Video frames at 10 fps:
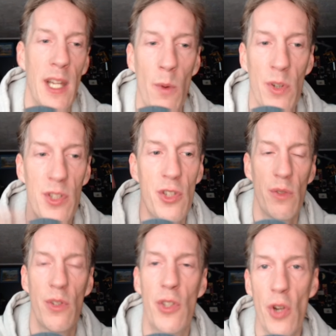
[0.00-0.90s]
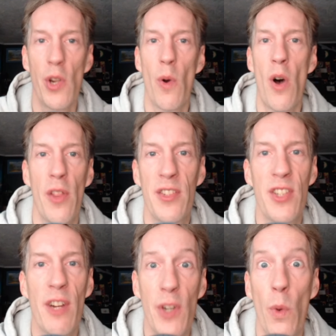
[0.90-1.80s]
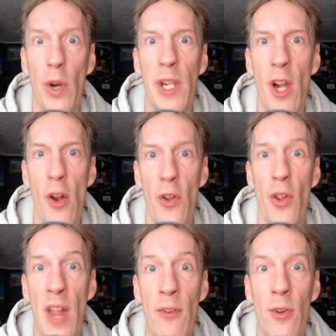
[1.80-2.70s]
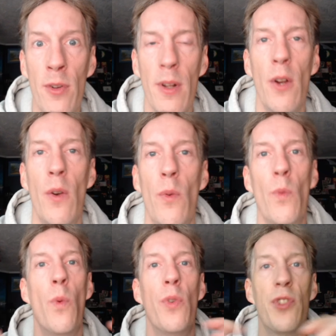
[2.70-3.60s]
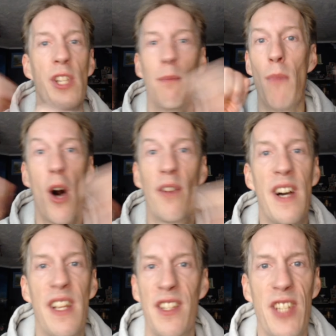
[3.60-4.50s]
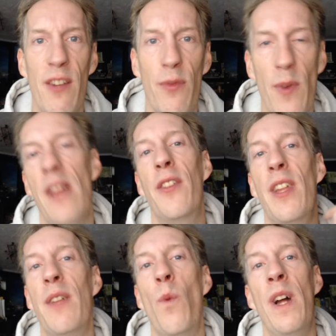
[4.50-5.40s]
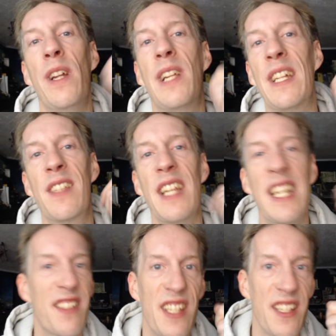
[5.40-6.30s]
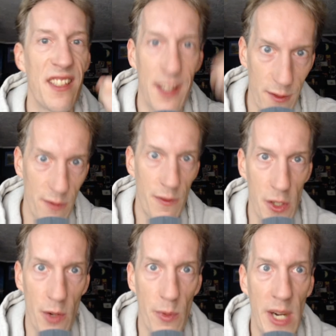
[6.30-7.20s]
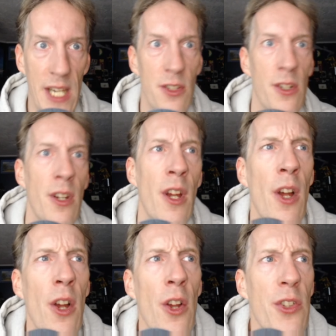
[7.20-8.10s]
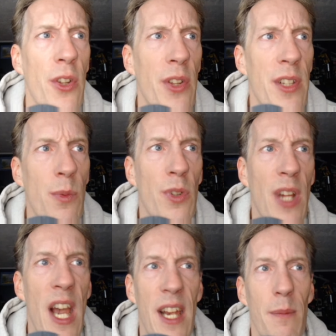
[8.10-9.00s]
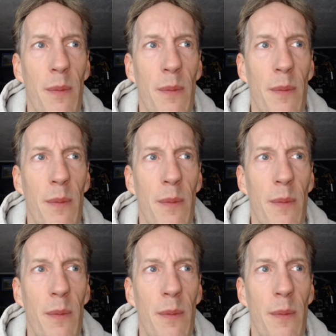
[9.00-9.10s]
wants to show you all the stuff you're working on or the level. So you can modify the stuff rather than what gets instanced and viewed at range. So this will kind of